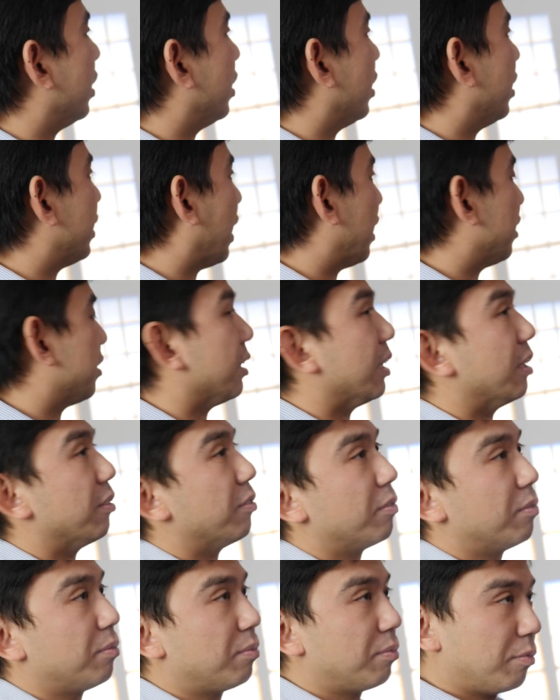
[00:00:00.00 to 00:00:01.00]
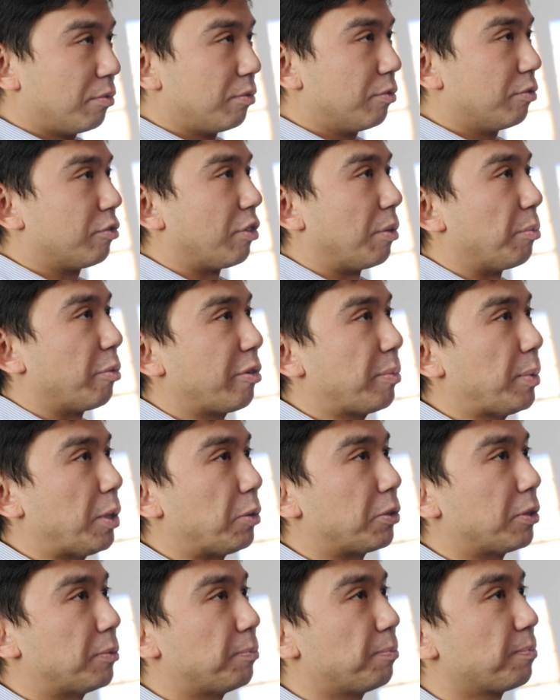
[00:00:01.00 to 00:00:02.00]
the intensity from a
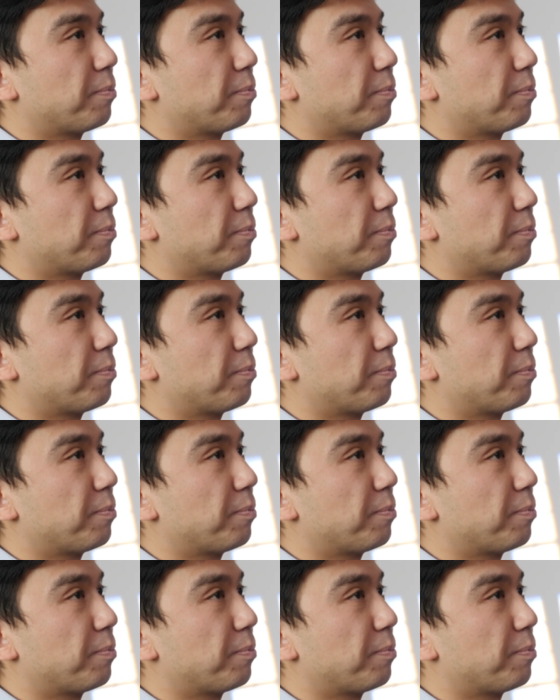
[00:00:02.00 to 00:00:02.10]
remote.